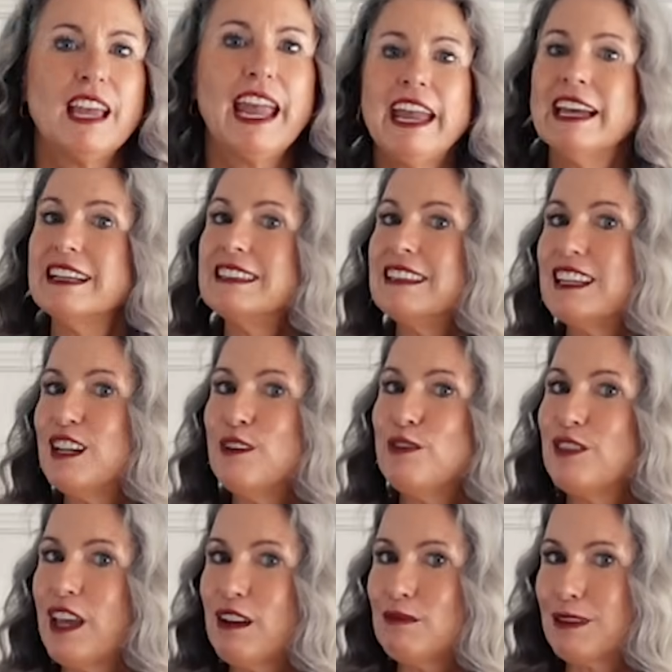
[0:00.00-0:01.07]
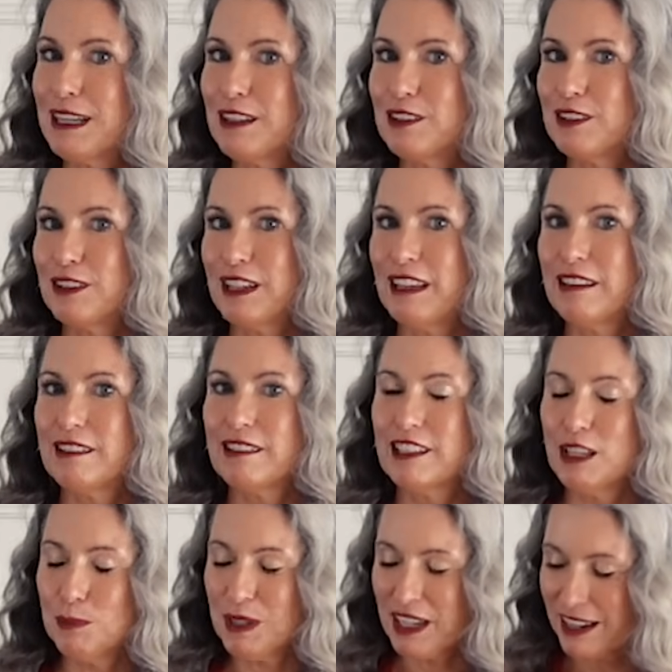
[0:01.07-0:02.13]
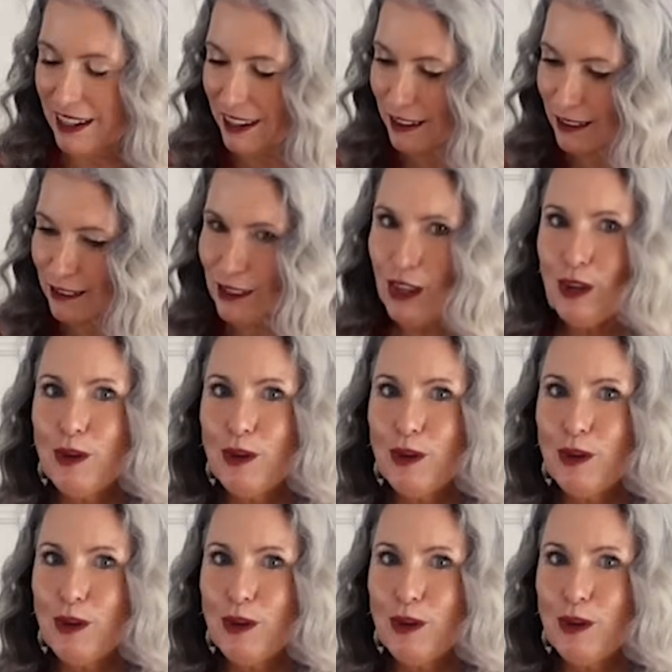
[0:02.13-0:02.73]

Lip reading: and if they wrinkle easily, because